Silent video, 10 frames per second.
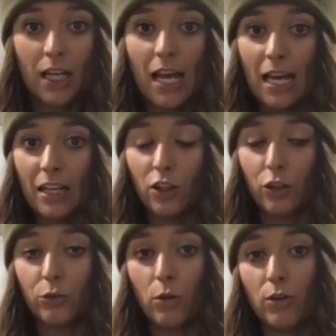and it'll
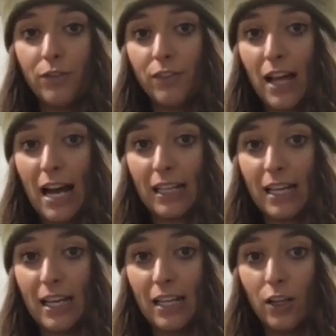throw a flag
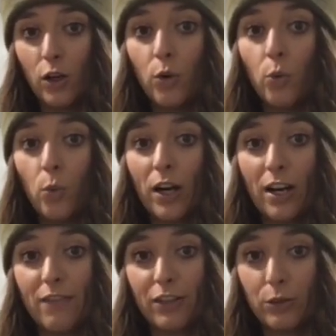in
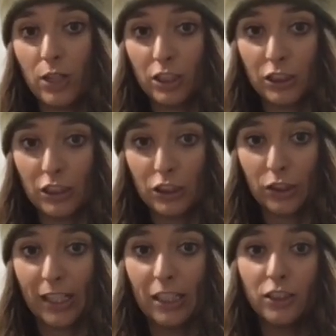wherever you touch the
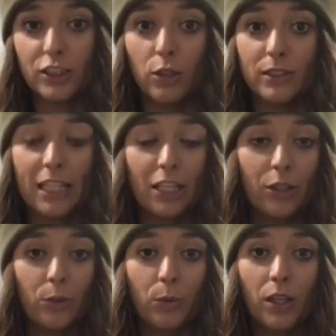screen. So say
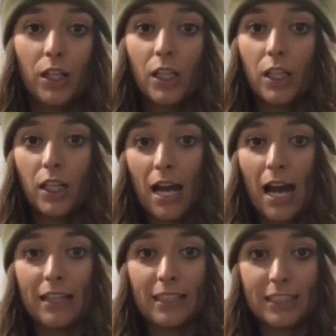you
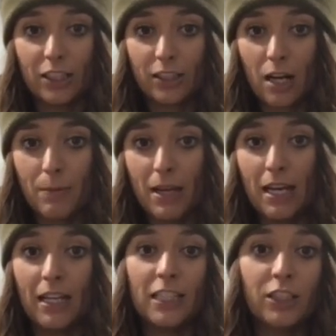had the deer come
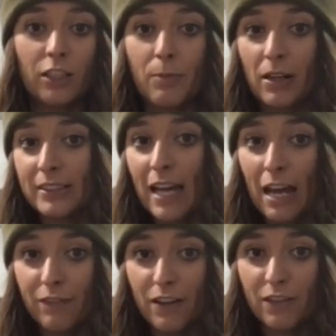in, it took about
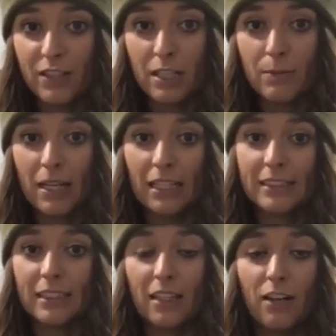10-15
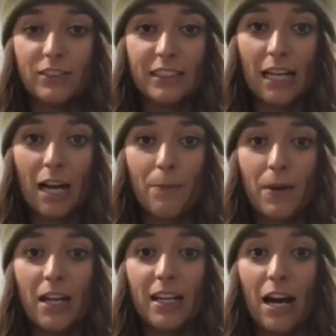minutes of setup,
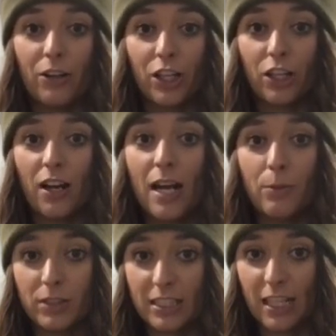and now you're
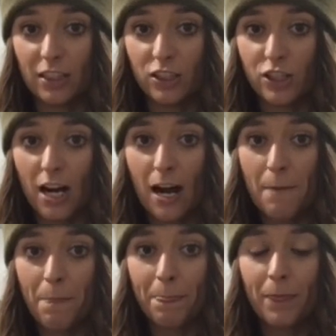able to take the
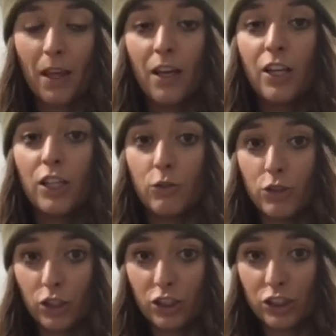shot. You
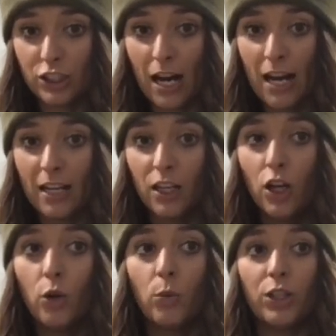took the shot.
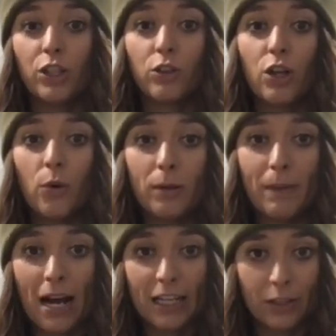When you're going
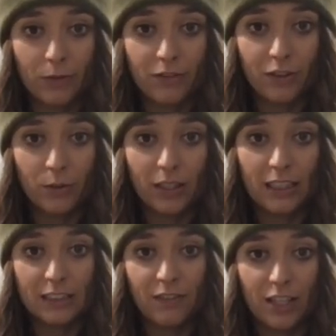back and reviewing
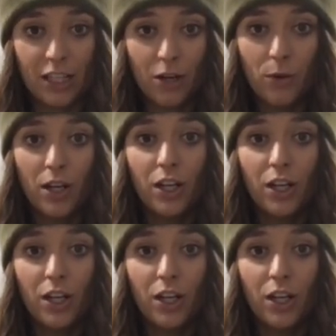this video,